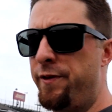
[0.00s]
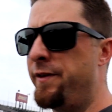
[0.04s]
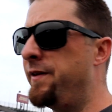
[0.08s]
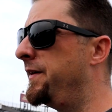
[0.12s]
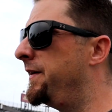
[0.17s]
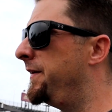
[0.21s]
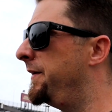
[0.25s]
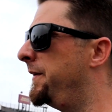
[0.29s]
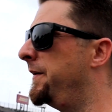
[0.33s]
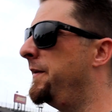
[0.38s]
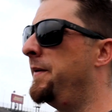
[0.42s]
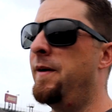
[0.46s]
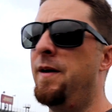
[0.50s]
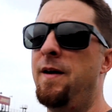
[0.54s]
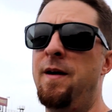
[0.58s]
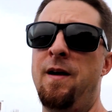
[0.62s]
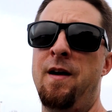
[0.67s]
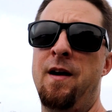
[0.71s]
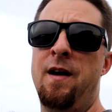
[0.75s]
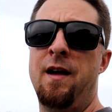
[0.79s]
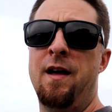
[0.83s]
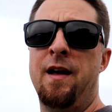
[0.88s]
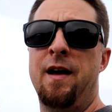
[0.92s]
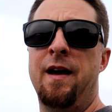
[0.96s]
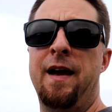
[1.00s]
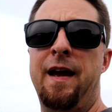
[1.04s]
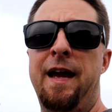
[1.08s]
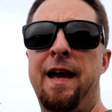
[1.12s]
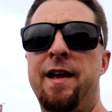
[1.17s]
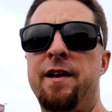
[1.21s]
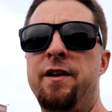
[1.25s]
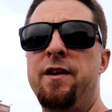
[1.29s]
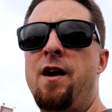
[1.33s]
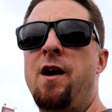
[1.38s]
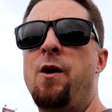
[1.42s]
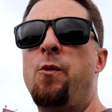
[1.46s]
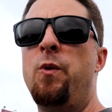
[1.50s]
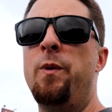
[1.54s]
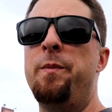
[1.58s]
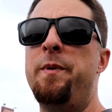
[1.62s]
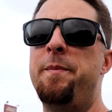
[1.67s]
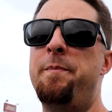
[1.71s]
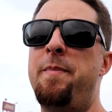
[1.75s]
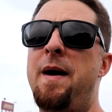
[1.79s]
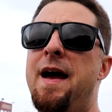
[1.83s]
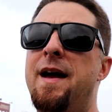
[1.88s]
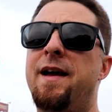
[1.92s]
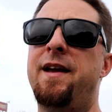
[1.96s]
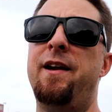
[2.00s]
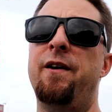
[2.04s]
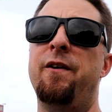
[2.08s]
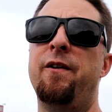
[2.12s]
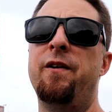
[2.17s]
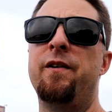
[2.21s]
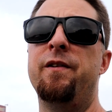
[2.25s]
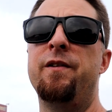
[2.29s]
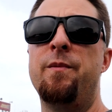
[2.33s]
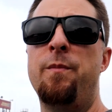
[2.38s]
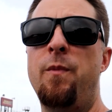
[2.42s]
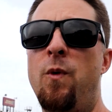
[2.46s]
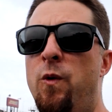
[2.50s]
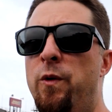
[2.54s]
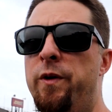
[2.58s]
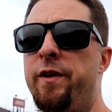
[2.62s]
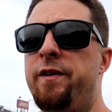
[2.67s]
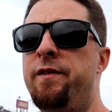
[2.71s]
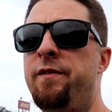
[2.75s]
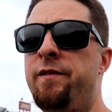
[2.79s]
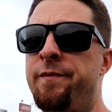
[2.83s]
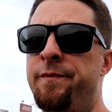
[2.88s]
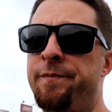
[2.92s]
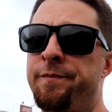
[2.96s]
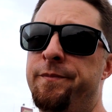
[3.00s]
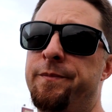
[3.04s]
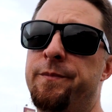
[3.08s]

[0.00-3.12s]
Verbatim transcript: and we'll be back here in the morning